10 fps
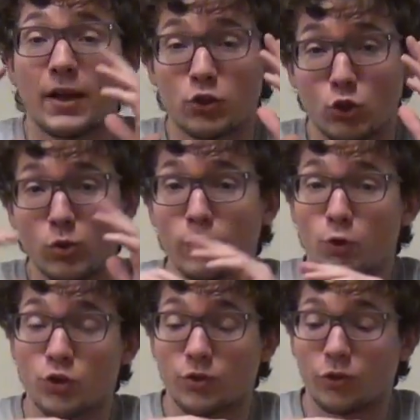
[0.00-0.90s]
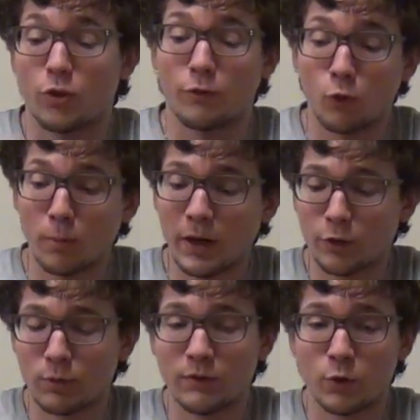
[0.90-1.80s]
has two versions, the
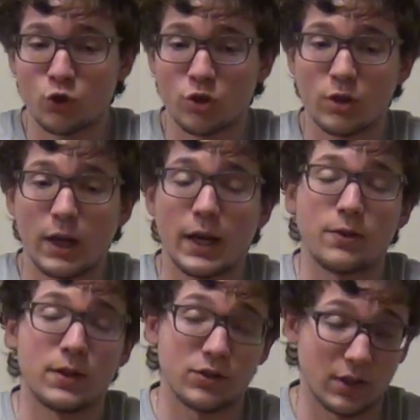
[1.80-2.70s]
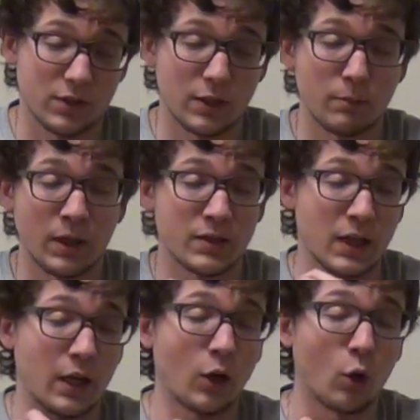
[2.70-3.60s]
4x3 version and the
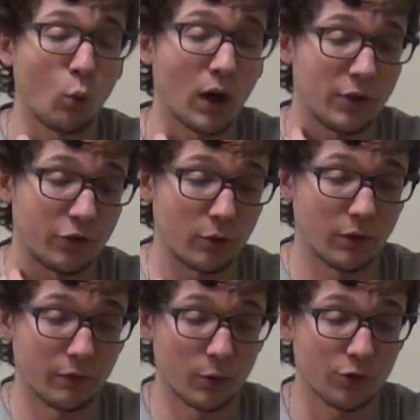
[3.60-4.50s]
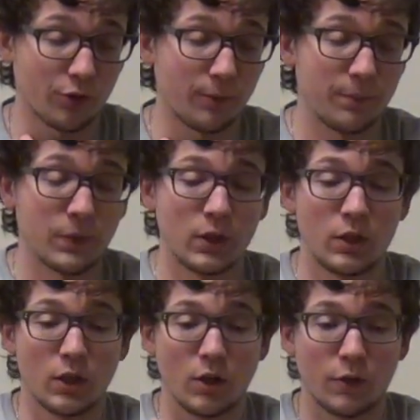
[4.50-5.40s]
16x10 widescreen version.
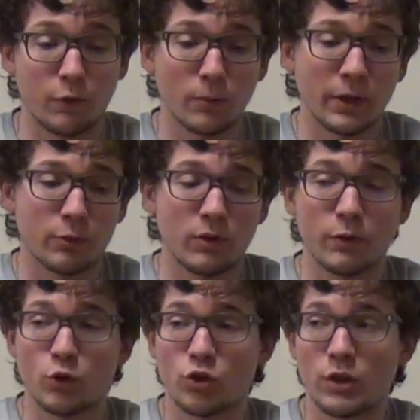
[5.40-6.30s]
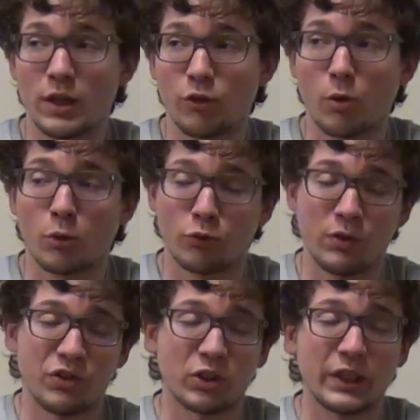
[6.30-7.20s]
The 4x3 version is almost
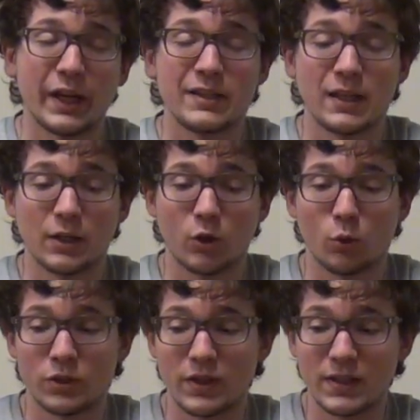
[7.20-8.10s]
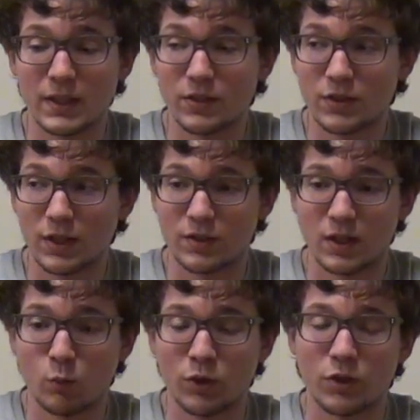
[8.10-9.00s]
physically identical to the
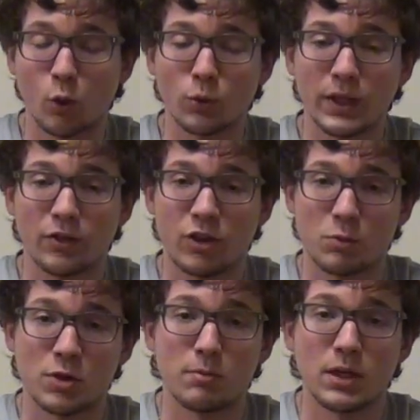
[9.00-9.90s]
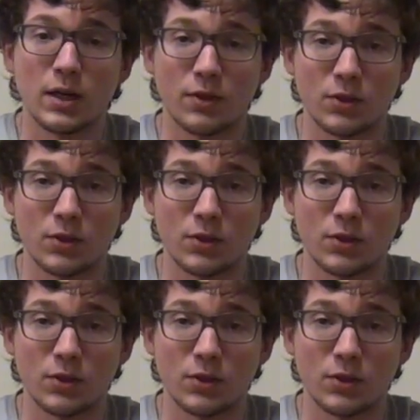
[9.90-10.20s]
T60, with the only exception being the